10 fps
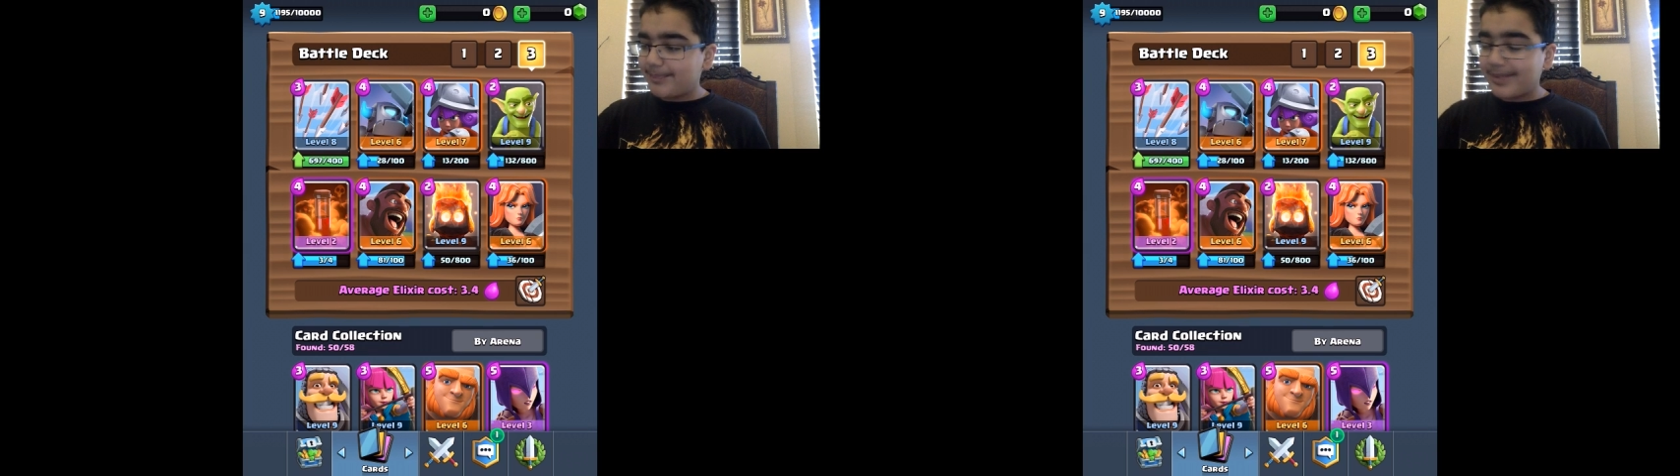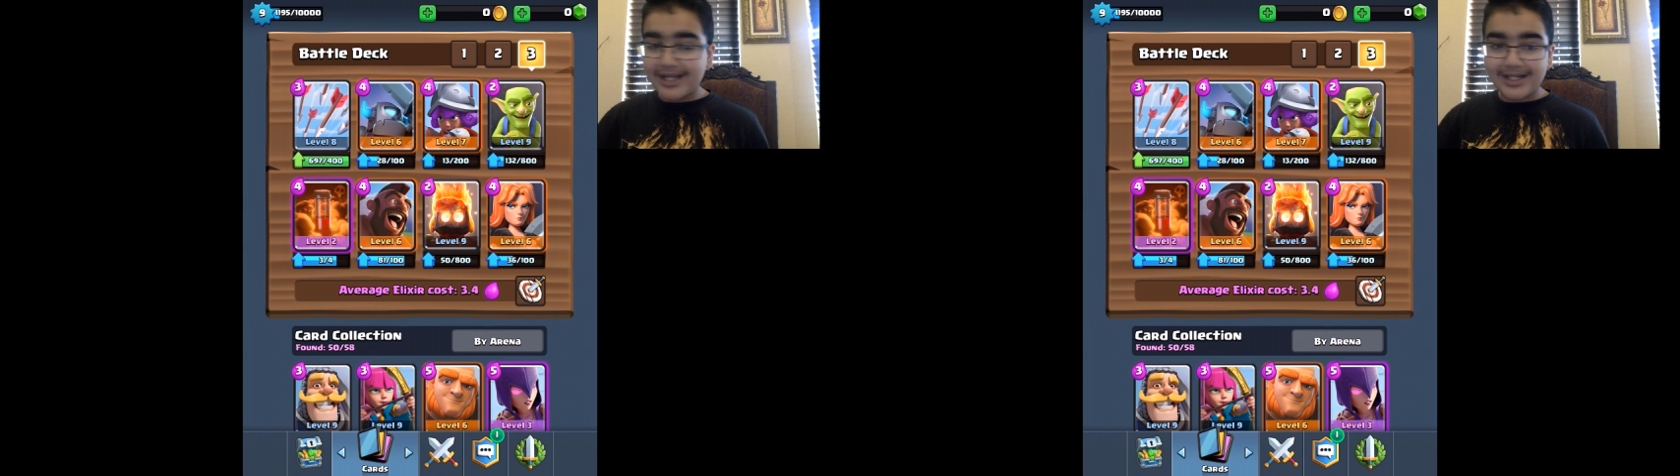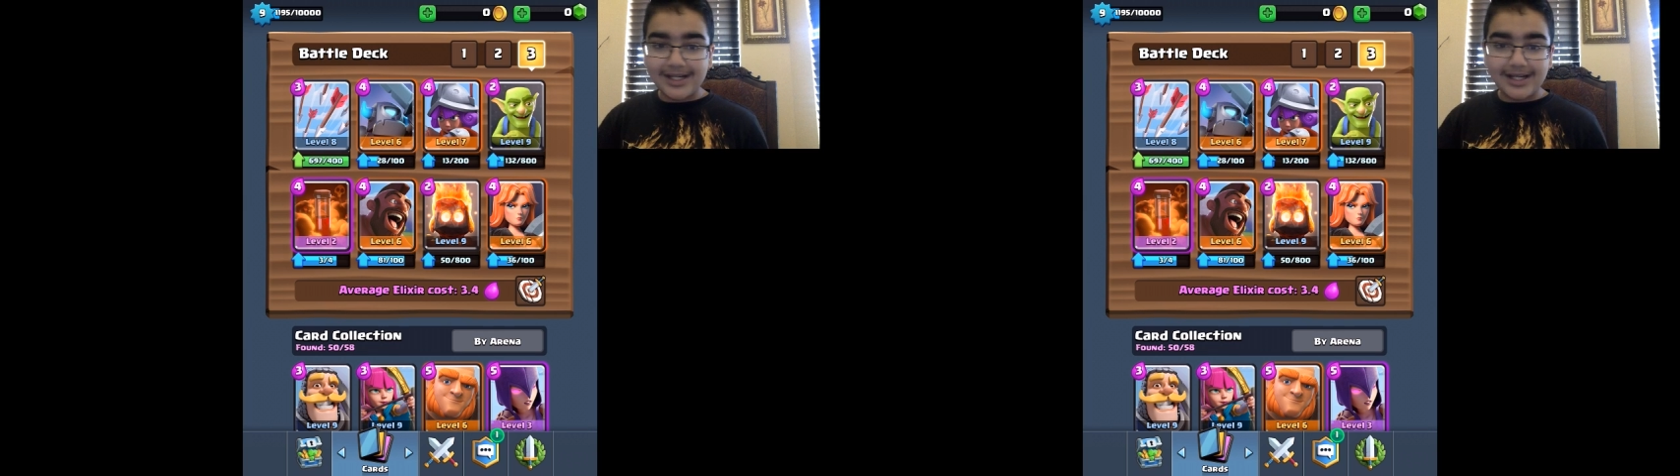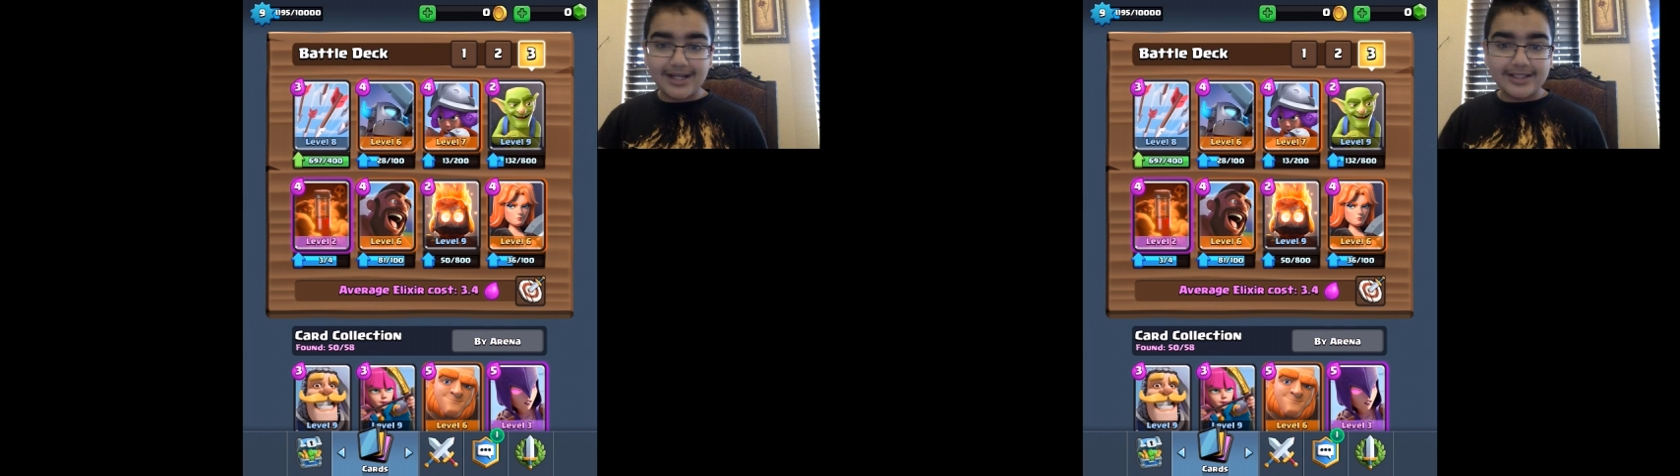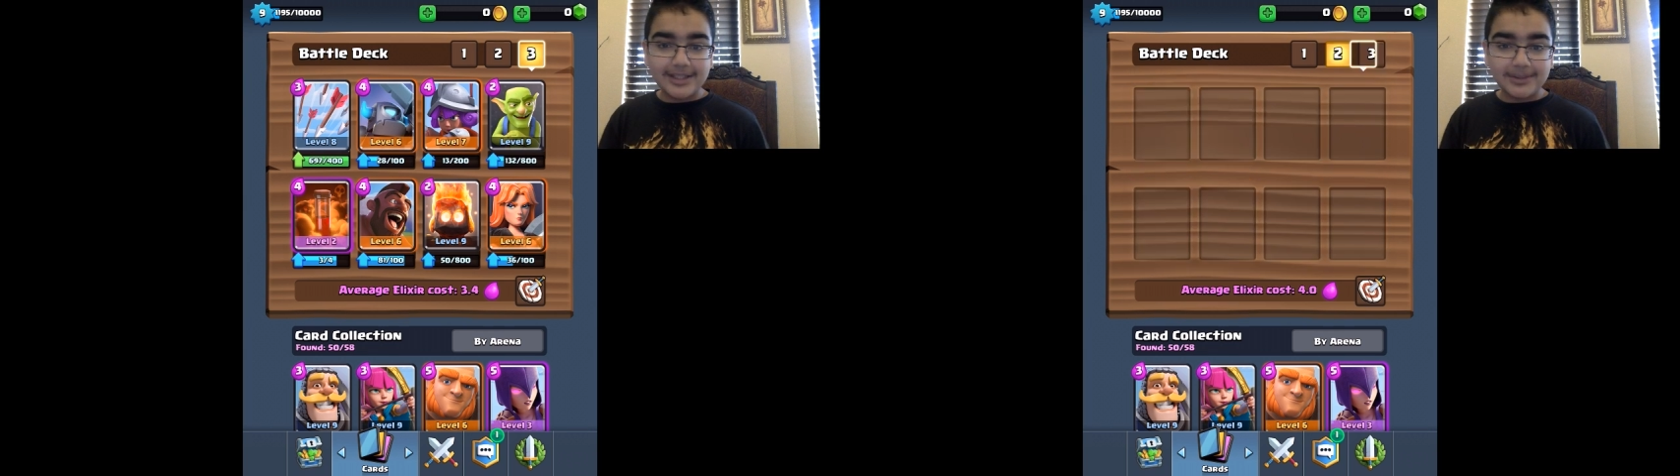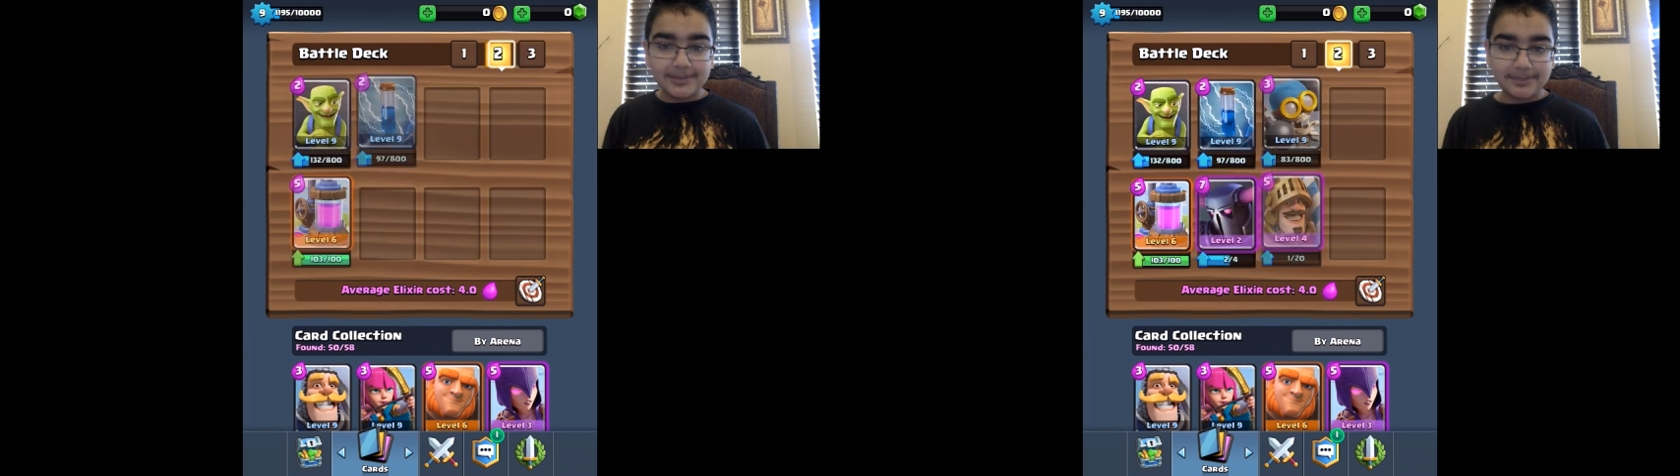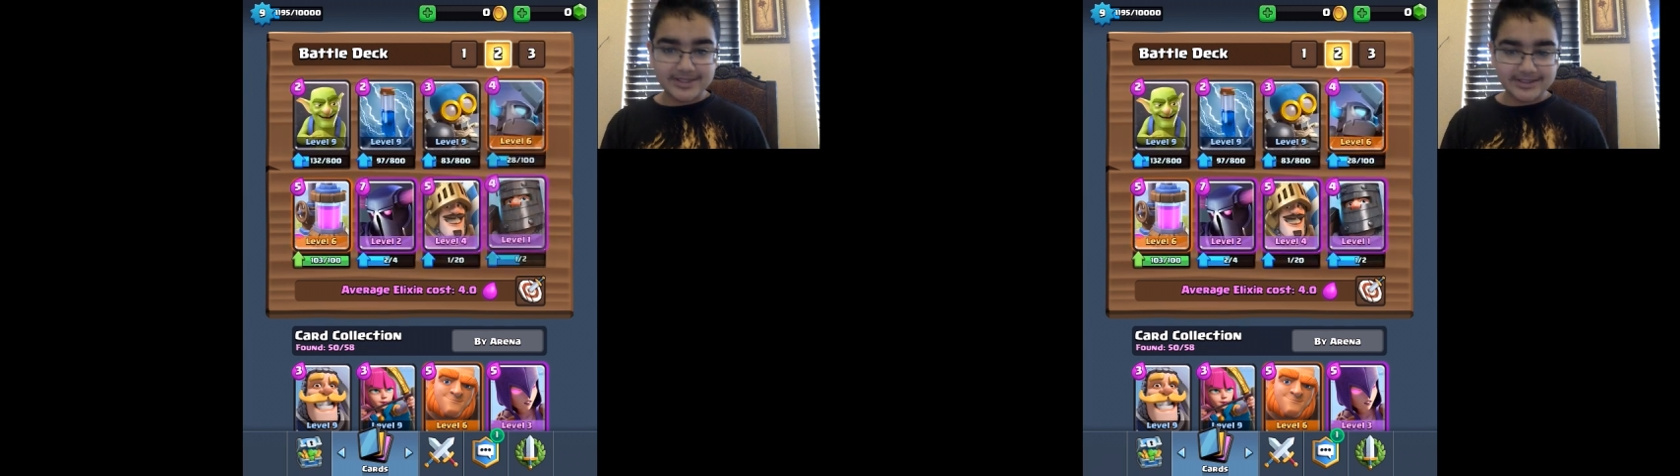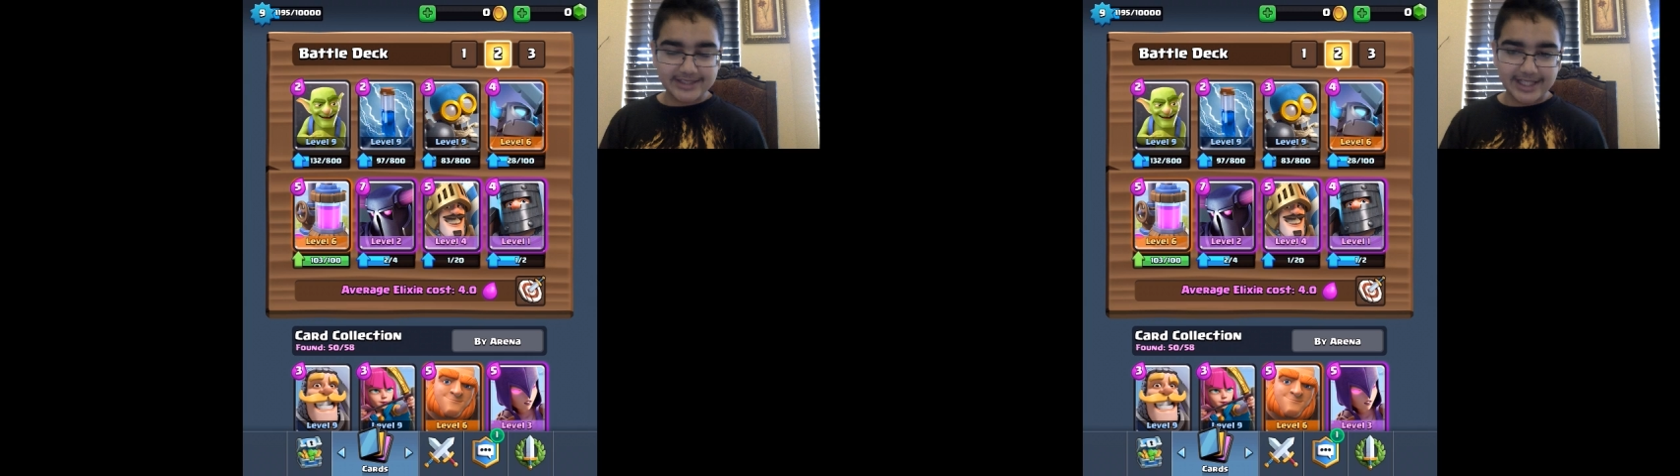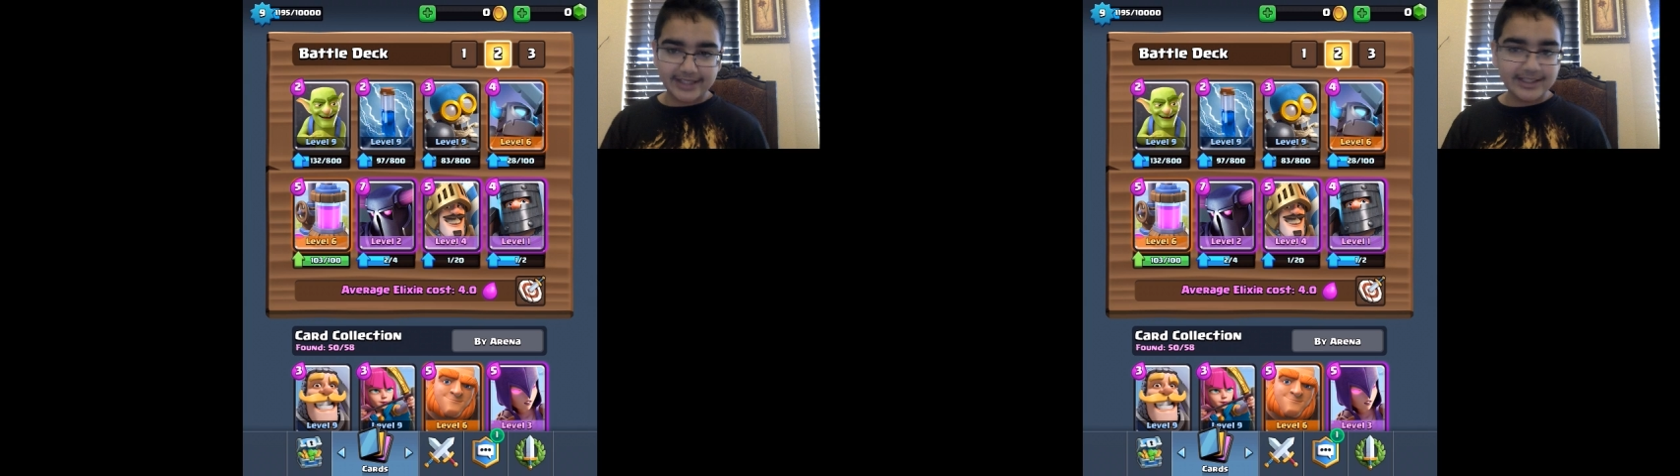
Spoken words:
Pekka Devil Prince deck.